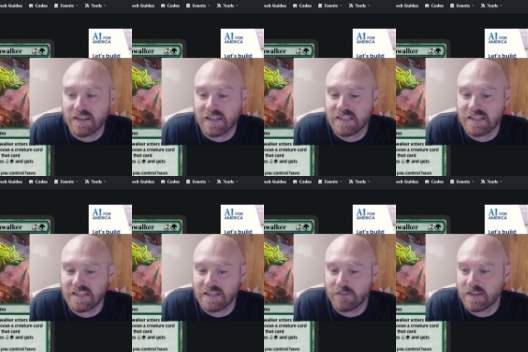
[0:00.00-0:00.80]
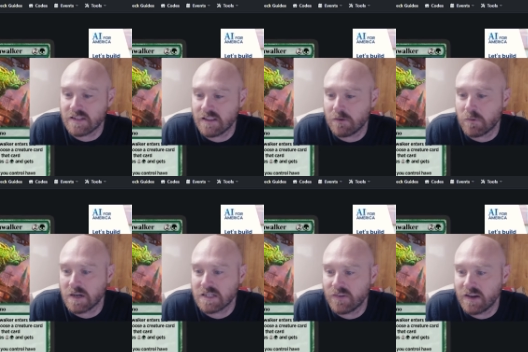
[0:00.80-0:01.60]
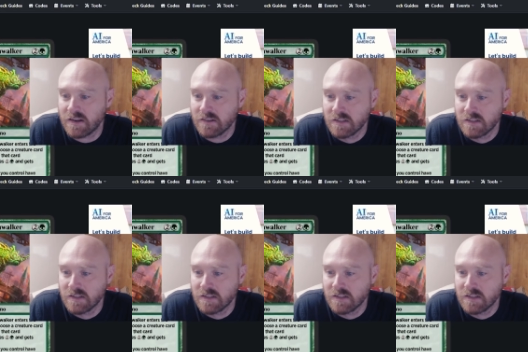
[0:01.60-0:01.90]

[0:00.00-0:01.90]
to test that to see if that's how that works. But